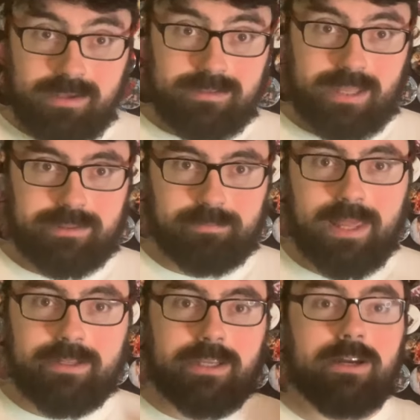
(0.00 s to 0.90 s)
That's the
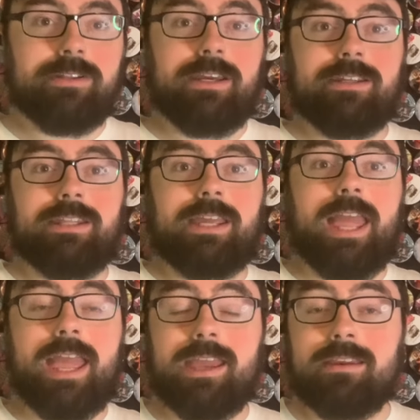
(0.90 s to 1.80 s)
plan. They go there. It's like
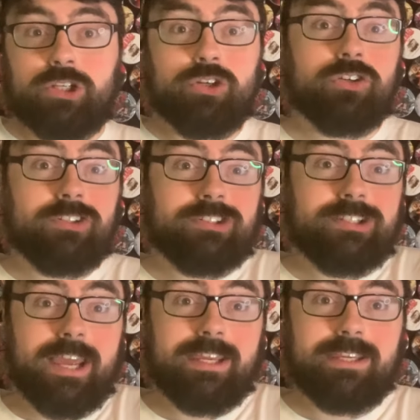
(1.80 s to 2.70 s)
hey you can
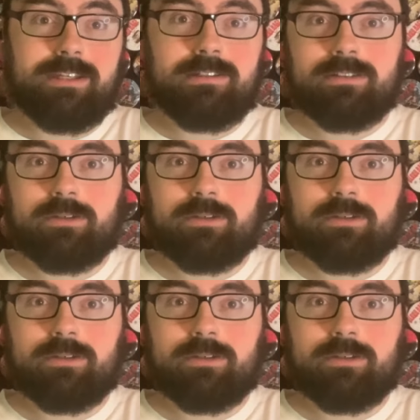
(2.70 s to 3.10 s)
stay here.